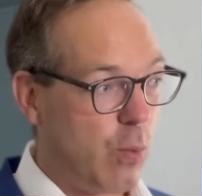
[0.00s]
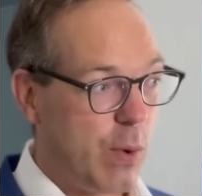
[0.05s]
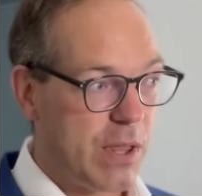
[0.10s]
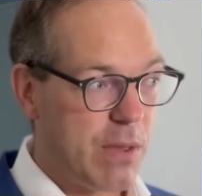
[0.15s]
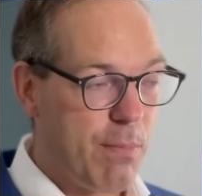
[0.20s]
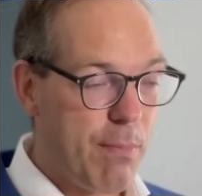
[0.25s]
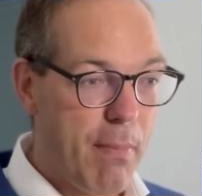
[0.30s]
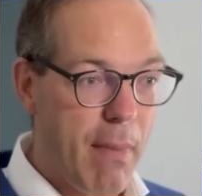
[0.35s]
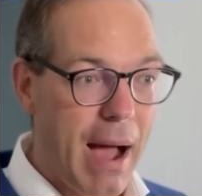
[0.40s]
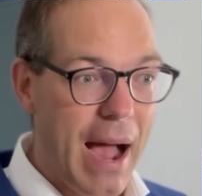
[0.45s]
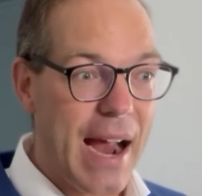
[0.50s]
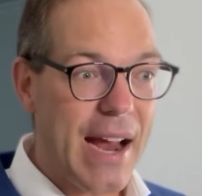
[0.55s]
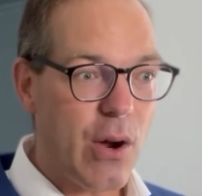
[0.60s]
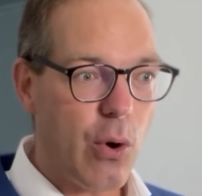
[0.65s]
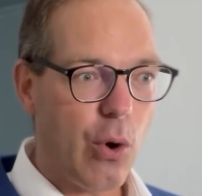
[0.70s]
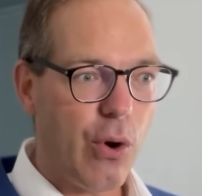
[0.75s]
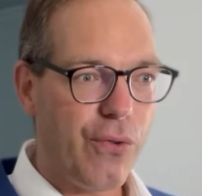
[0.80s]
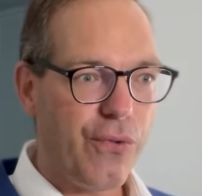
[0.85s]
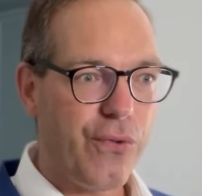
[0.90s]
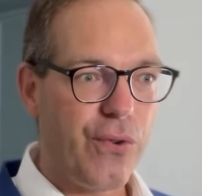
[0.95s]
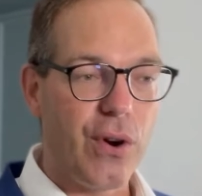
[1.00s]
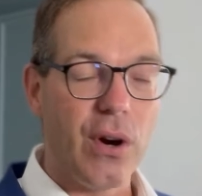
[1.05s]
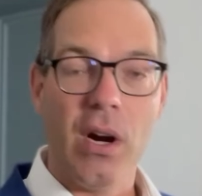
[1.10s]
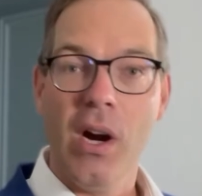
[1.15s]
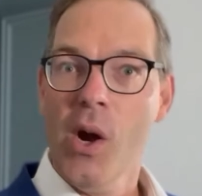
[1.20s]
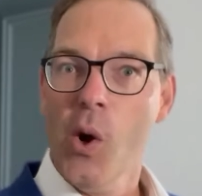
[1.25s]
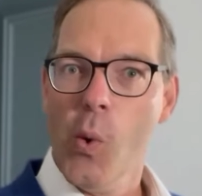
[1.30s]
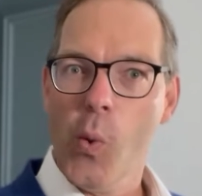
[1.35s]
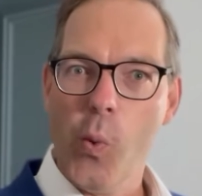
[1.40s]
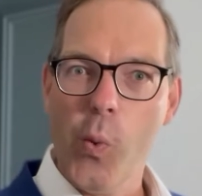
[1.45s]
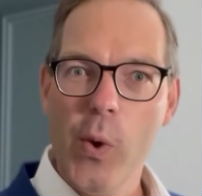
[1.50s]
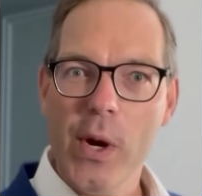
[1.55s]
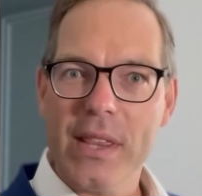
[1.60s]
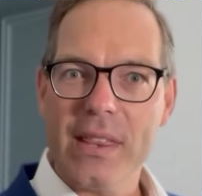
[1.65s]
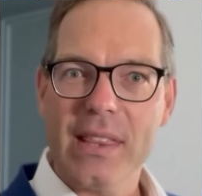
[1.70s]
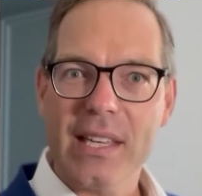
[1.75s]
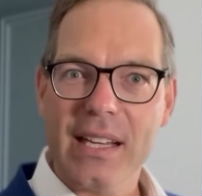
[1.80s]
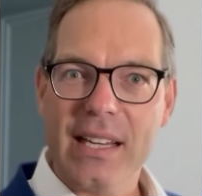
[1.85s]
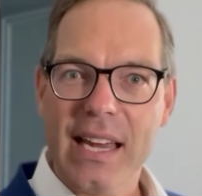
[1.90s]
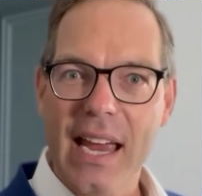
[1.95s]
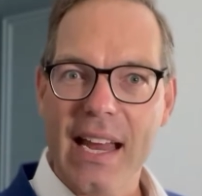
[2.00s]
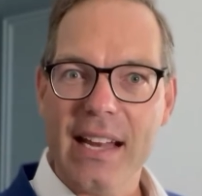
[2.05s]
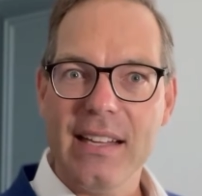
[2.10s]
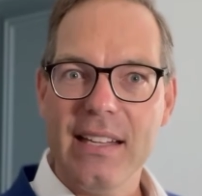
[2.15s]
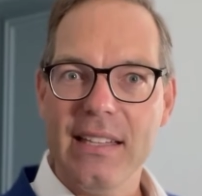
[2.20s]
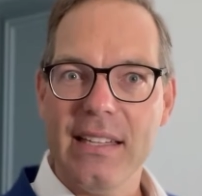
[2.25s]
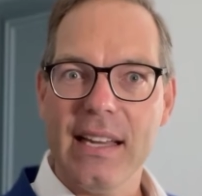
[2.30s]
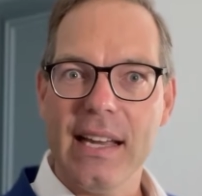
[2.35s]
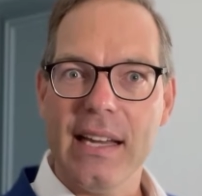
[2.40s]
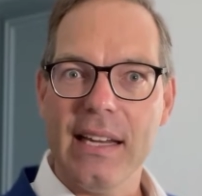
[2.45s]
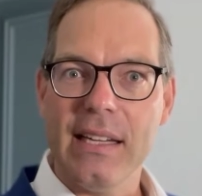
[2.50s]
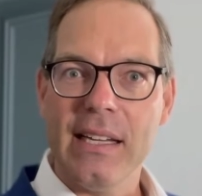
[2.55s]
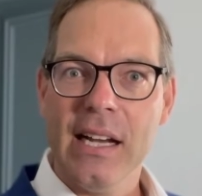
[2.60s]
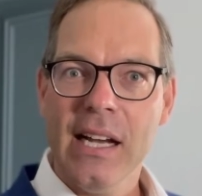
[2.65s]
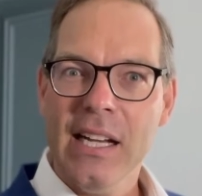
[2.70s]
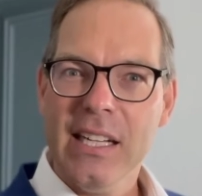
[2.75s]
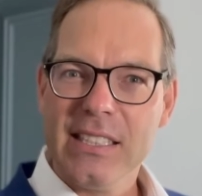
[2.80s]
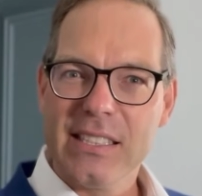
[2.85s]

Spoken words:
with my offer, with the candidate?